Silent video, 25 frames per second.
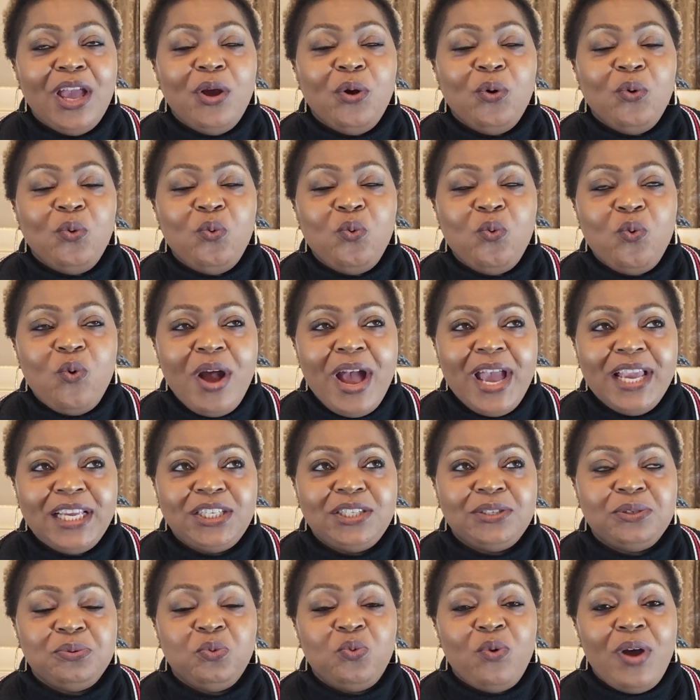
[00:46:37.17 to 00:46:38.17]
Why,
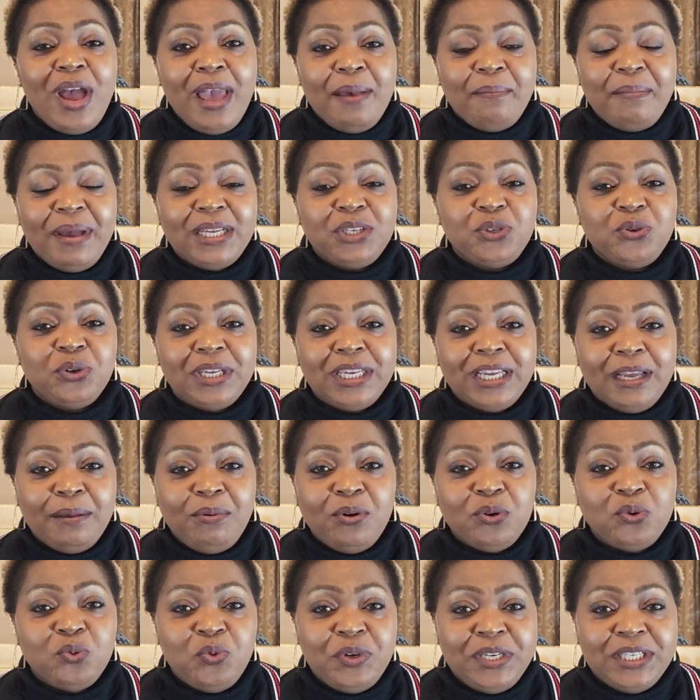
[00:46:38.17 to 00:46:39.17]
why am I talking
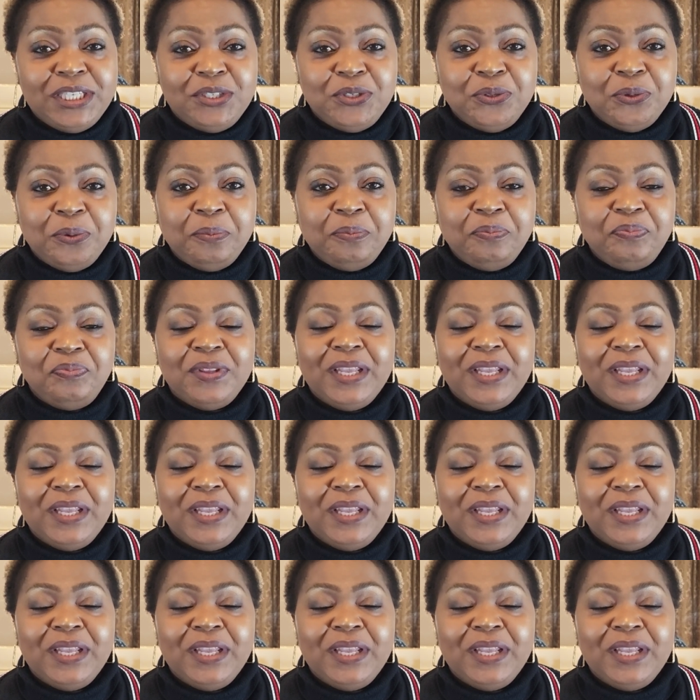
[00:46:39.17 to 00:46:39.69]
about wisdom?